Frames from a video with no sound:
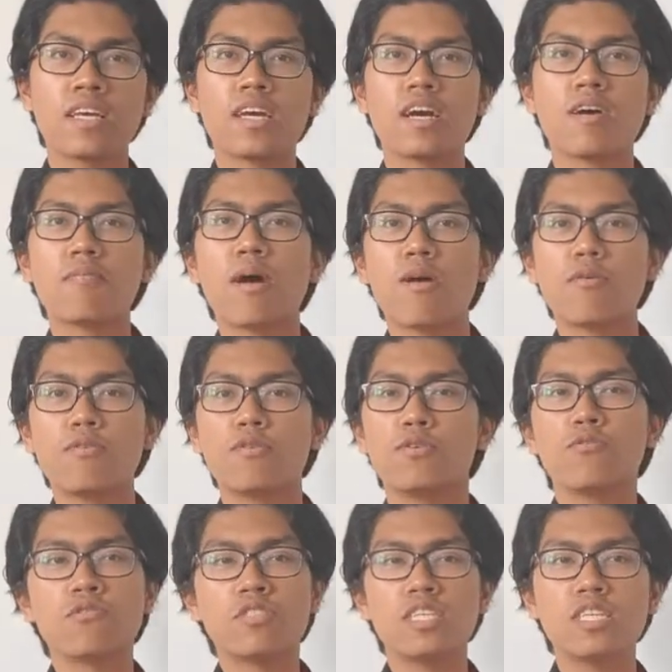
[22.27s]
about
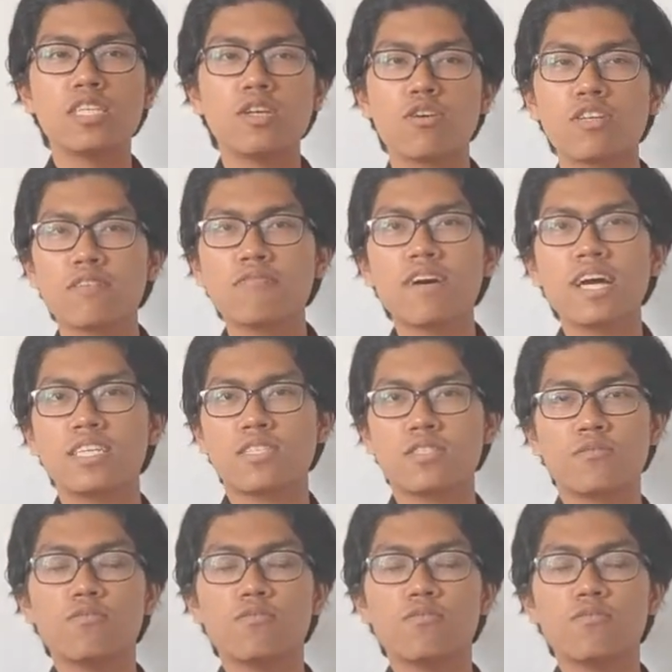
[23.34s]
routing your device,